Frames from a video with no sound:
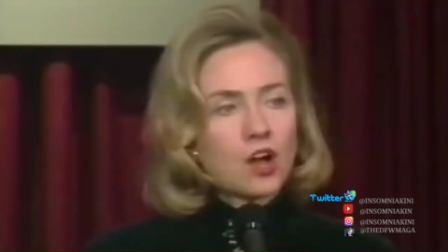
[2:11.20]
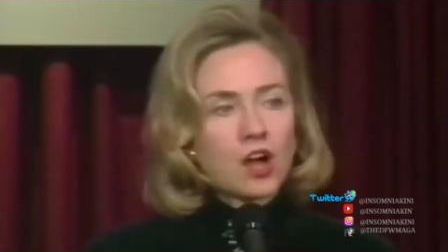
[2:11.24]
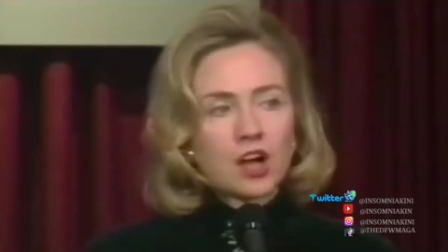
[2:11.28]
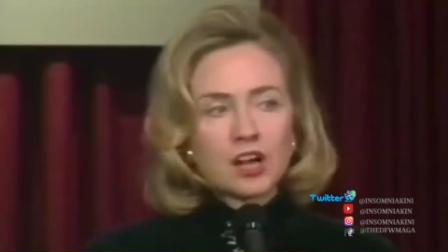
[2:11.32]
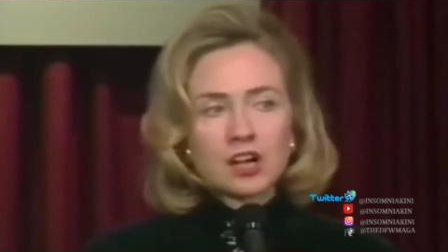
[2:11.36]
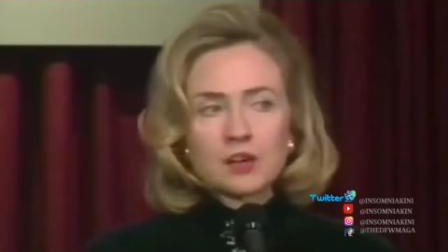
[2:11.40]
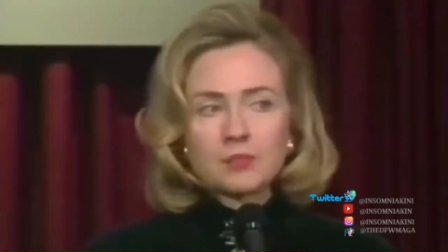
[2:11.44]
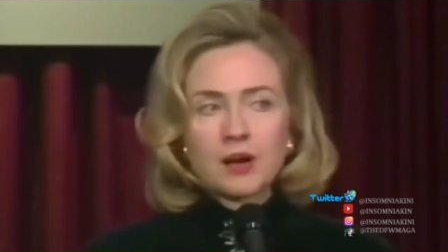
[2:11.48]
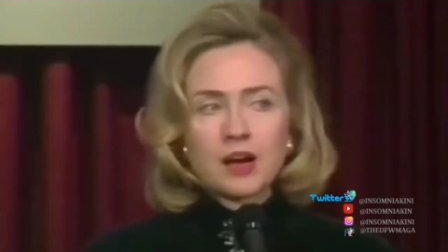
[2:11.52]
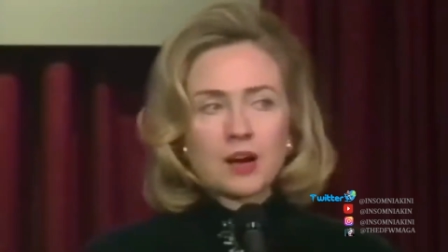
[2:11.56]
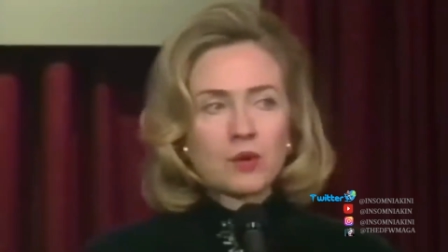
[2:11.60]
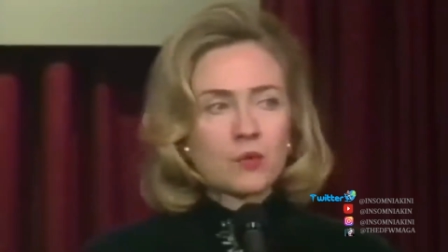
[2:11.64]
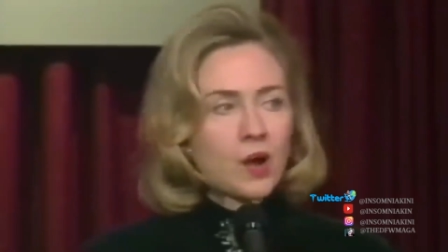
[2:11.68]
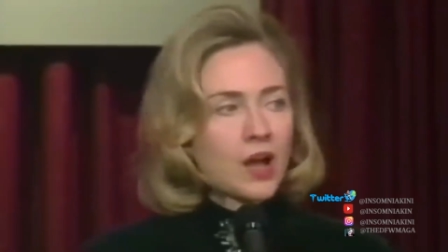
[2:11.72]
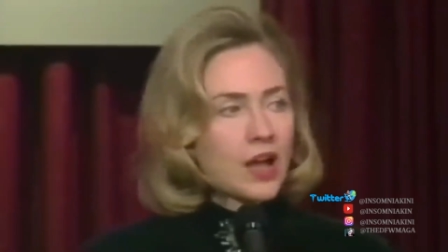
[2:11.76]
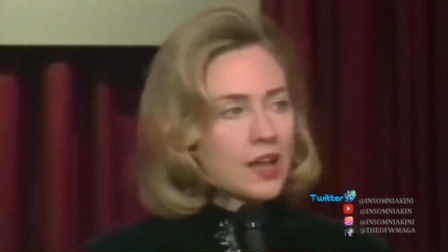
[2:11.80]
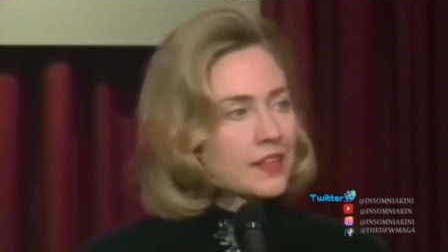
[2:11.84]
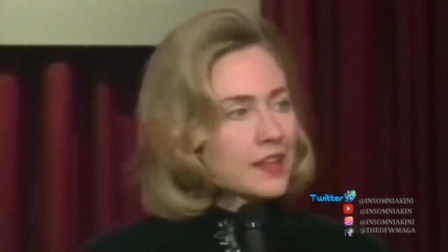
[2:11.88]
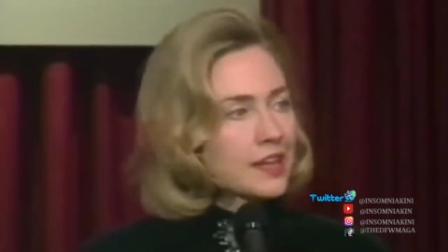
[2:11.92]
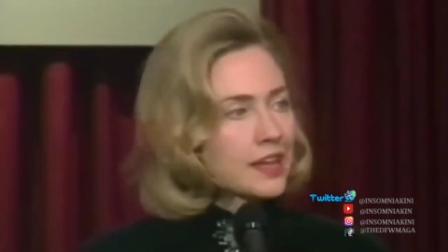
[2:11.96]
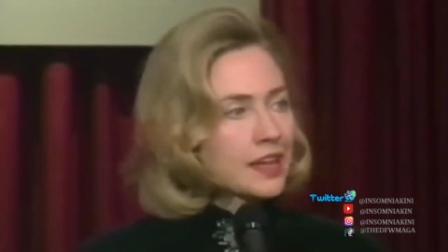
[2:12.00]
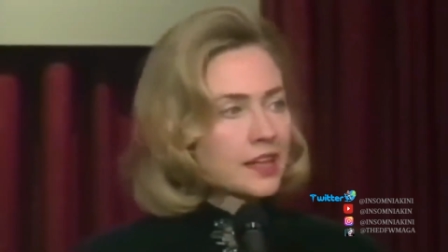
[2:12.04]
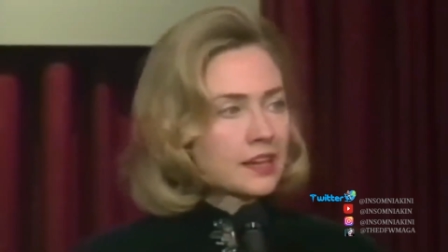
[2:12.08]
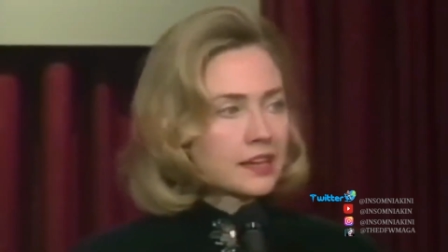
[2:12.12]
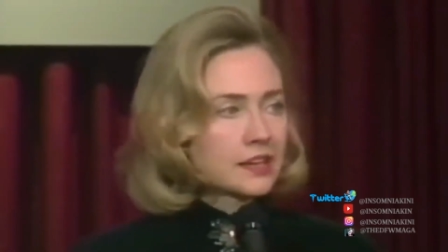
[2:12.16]
talk about
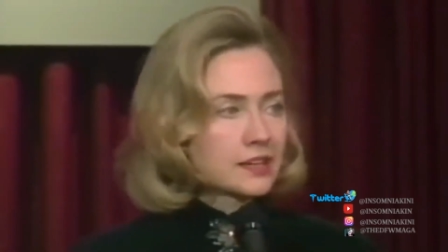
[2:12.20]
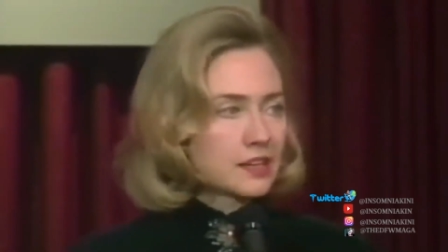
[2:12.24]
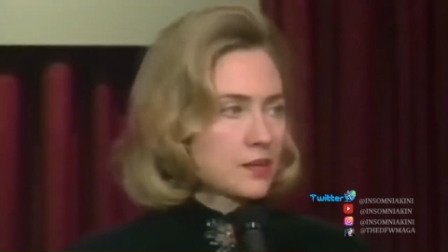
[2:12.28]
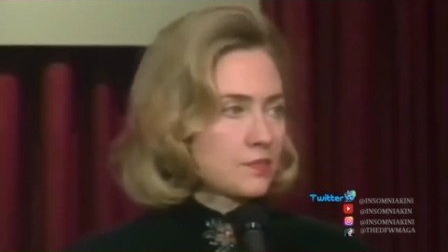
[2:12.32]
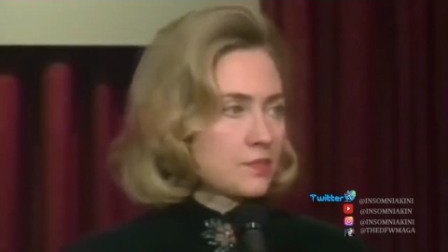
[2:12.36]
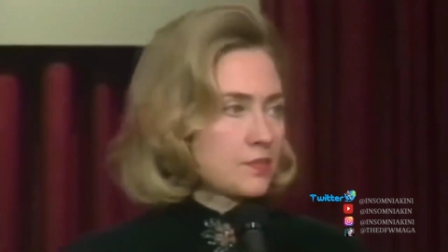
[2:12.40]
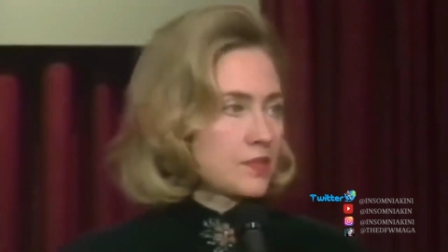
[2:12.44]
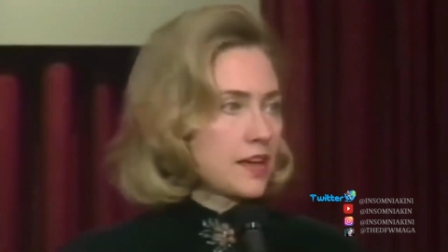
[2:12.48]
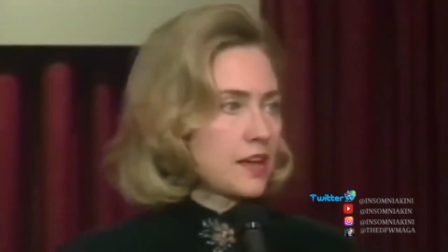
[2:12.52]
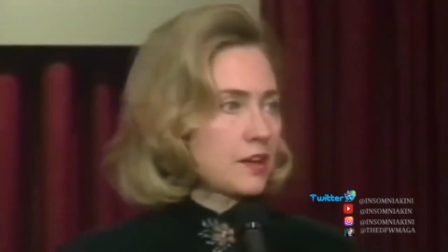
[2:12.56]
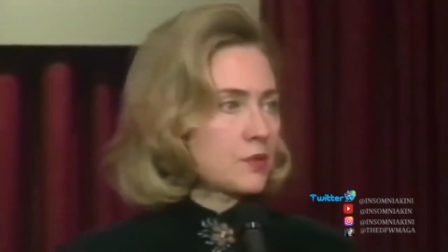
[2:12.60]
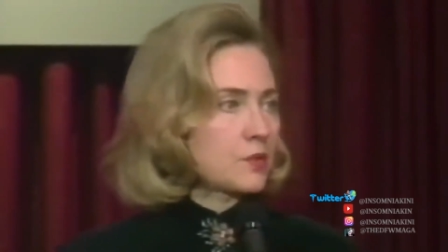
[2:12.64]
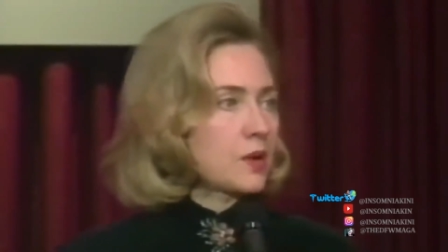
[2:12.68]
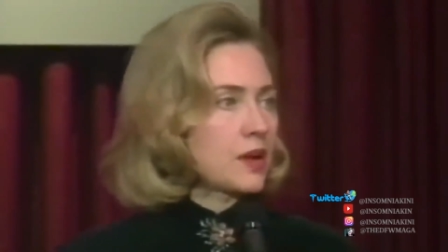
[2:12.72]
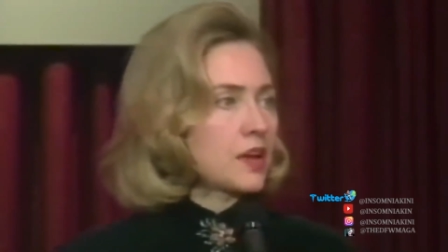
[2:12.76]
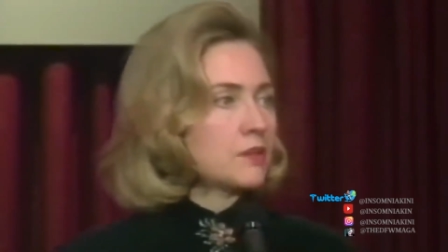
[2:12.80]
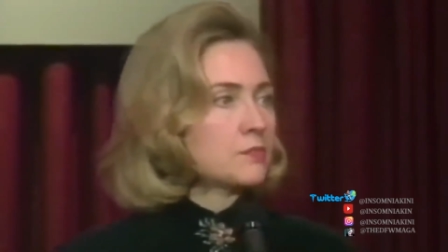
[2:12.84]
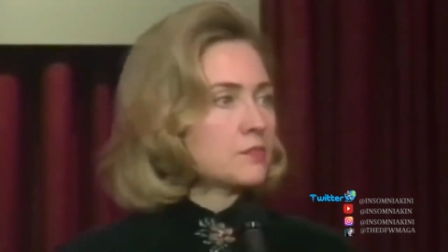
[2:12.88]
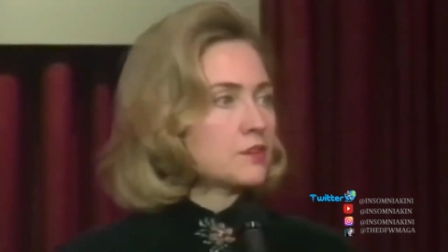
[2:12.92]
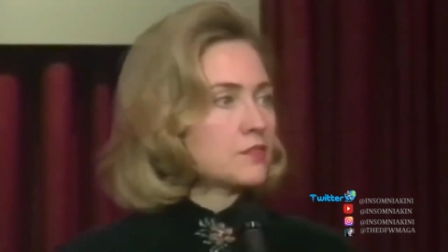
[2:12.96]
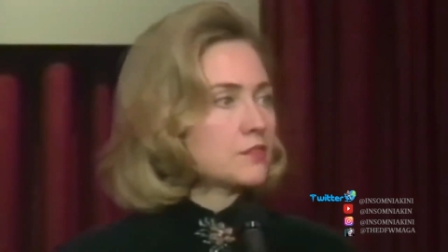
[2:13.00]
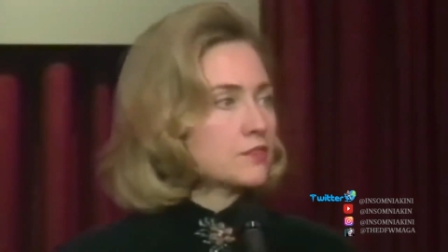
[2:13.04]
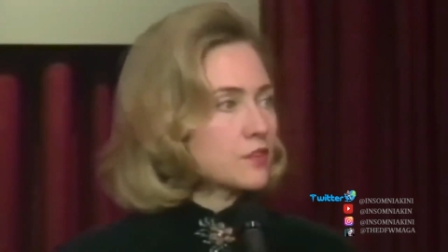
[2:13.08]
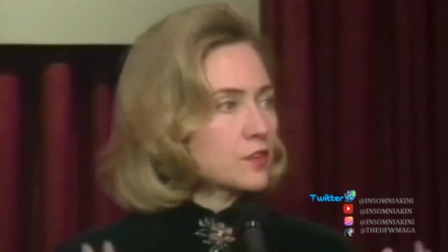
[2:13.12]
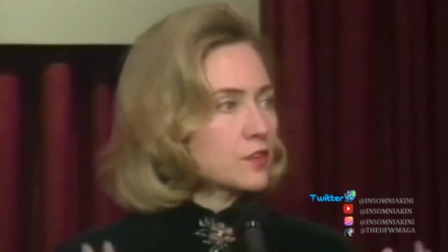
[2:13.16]
why they ended up that
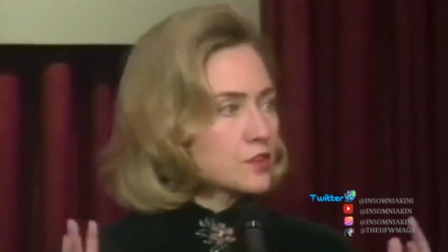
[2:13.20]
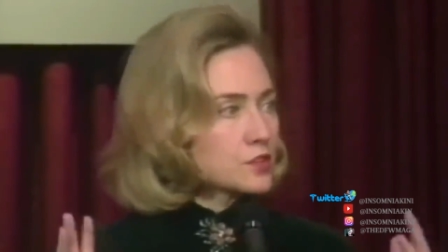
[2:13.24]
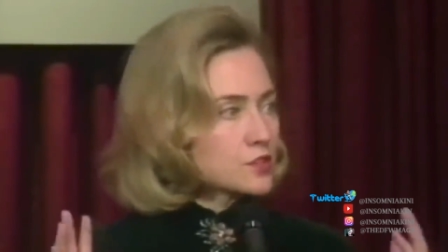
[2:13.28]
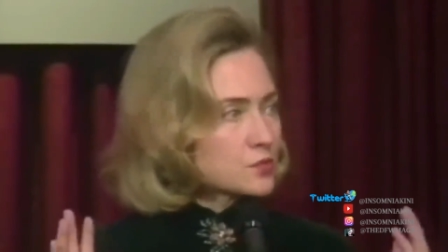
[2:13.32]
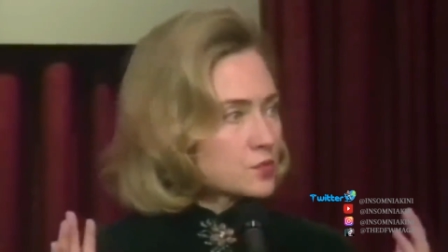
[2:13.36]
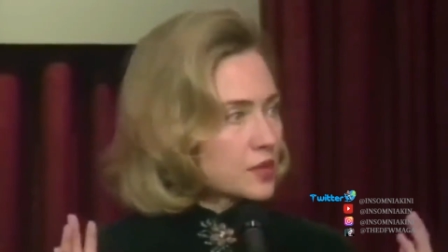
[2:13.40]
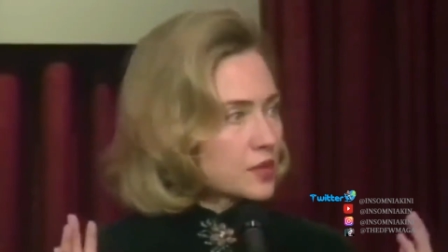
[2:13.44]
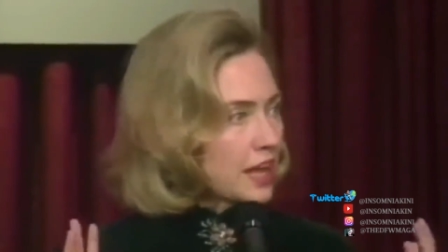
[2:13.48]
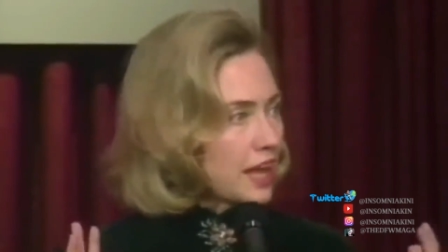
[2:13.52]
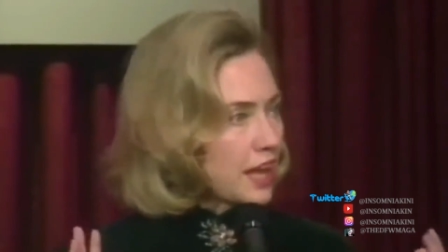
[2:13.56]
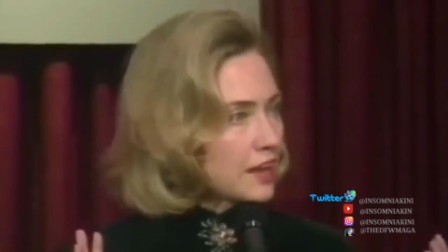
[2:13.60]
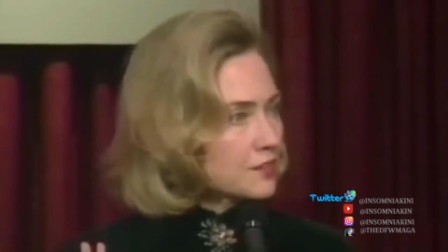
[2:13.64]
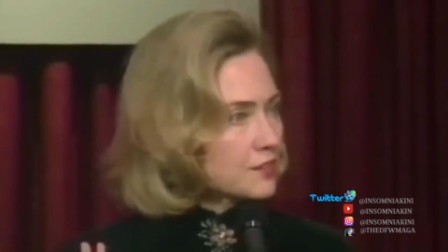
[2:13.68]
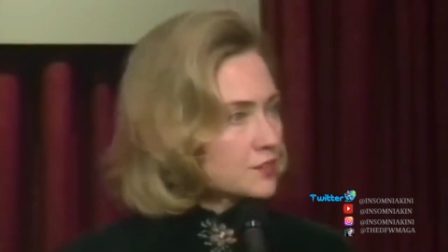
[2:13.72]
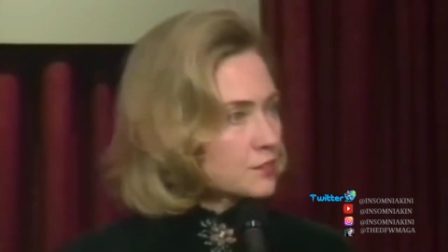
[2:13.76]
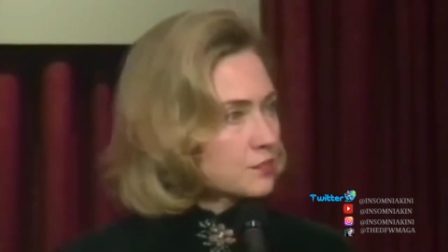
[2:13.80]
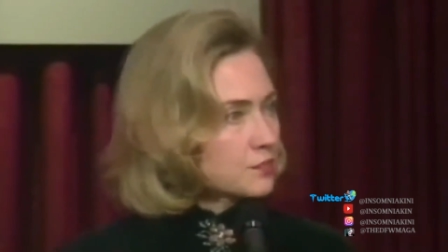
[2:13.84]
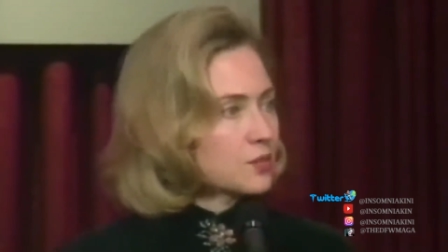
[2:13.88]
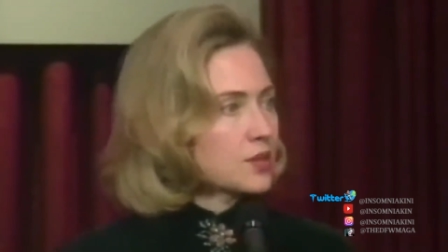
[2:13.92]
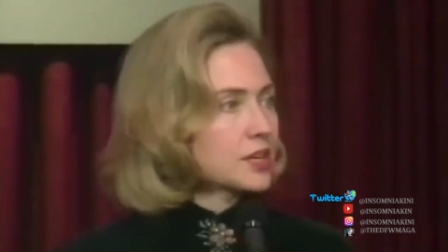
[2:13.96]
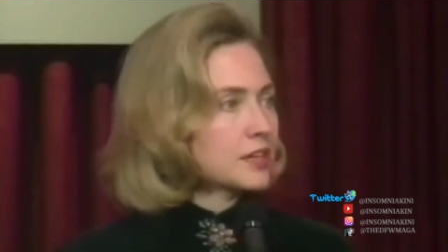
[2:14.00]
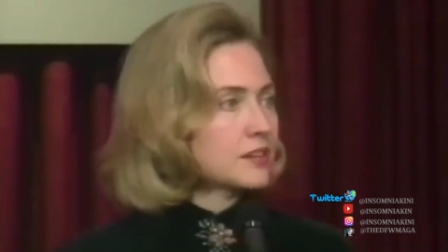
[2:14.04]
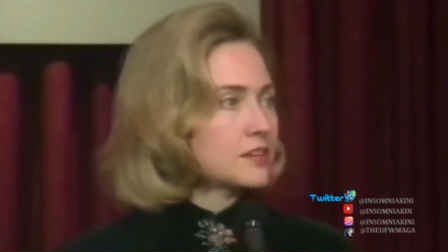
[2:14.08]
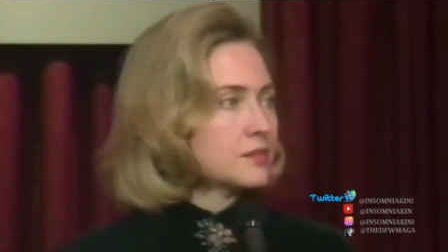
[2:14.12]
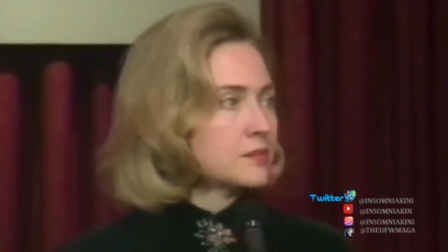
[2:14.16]
way, but first we have
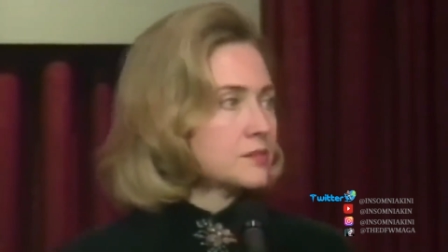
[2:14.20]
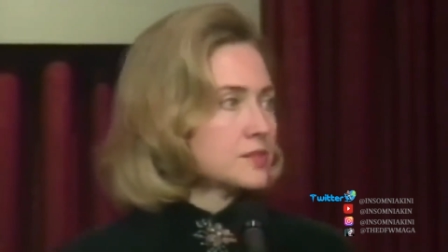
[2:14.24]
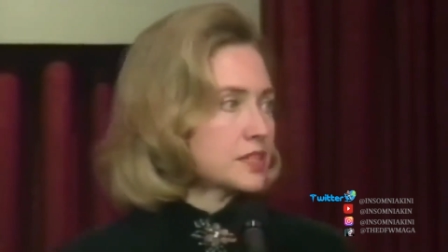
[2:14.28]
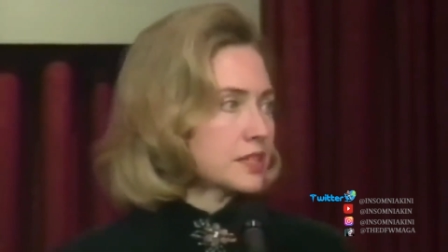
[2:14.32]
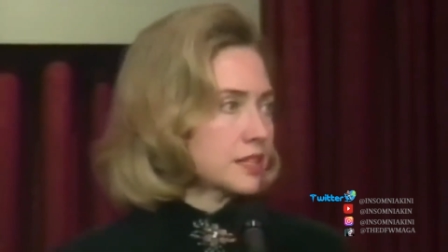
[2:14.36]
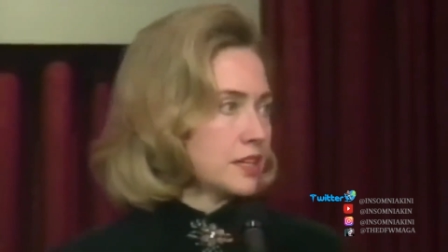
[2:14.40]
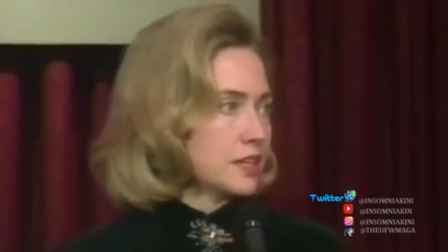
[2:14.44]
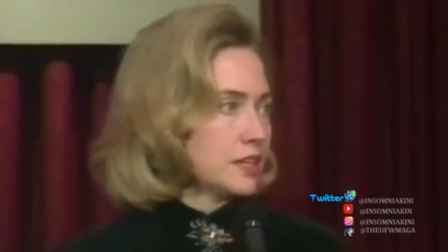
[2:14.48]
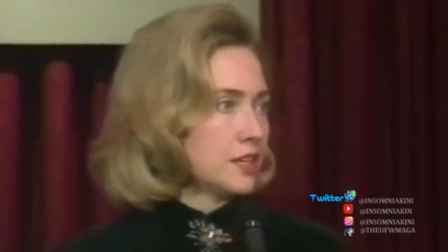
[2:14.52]
to bring them to